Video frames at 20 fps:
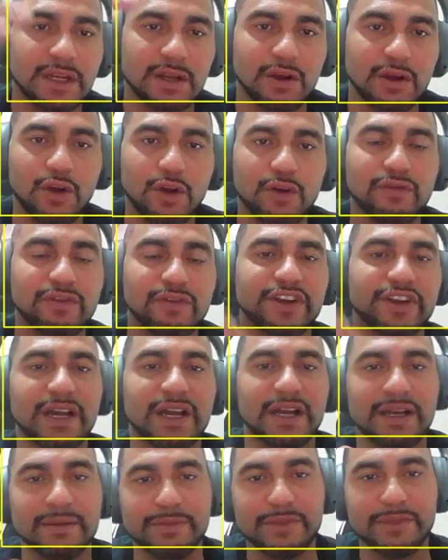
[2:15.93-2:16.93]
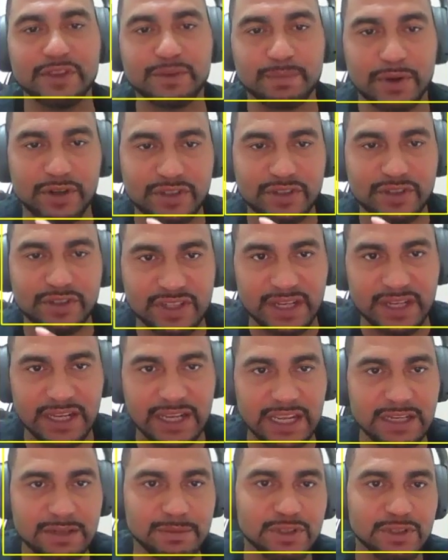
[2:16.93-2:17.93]
over time this person's
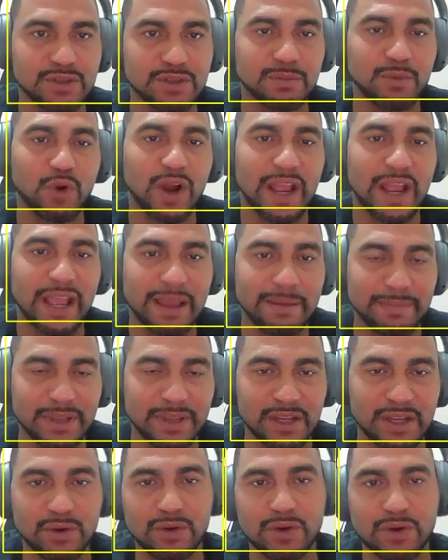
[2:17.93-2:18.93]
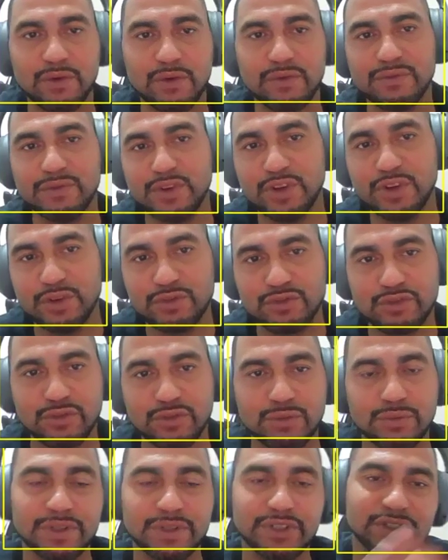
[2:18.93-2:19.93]
engagements are more happy or neutral,
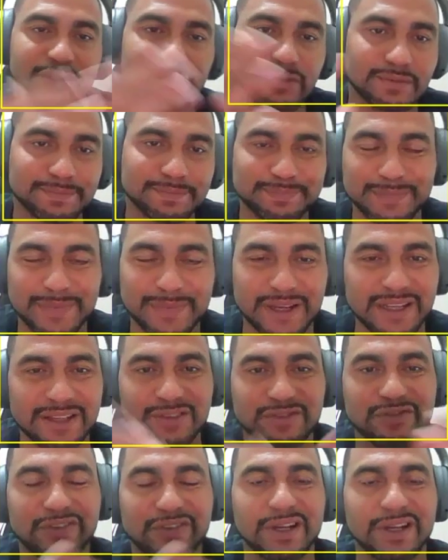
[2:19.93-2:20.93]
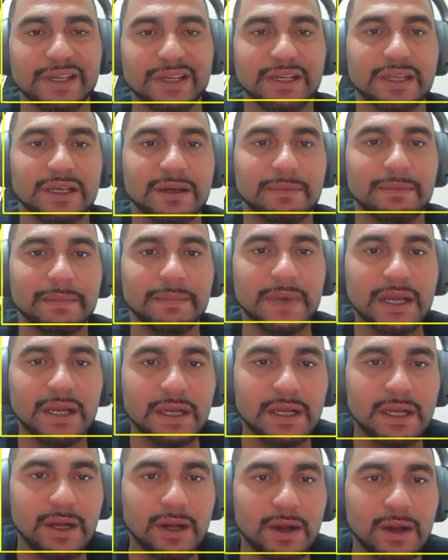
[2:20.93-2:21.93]
which is I guess fine now,
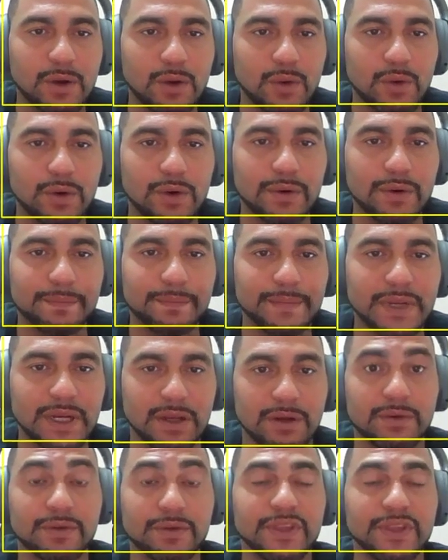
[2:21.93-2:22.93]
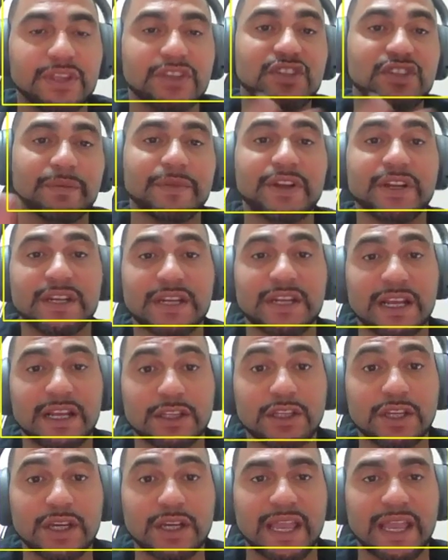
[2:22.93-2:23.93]
or and then something to
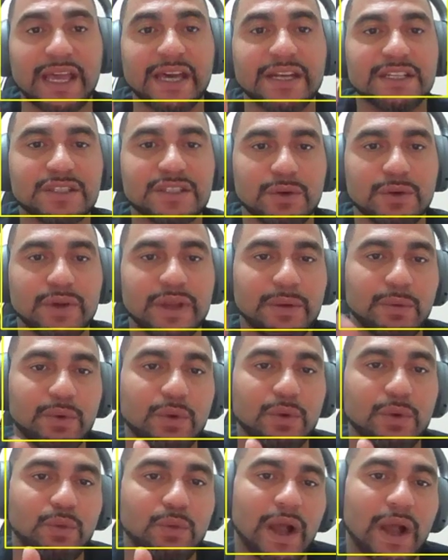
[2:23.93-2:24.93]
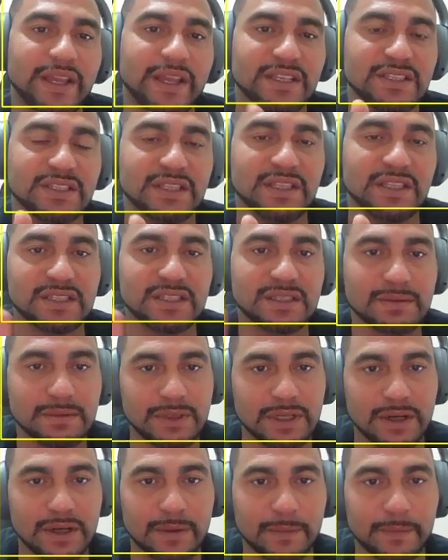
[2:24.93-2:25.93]
take a look at is, okay, well, why is this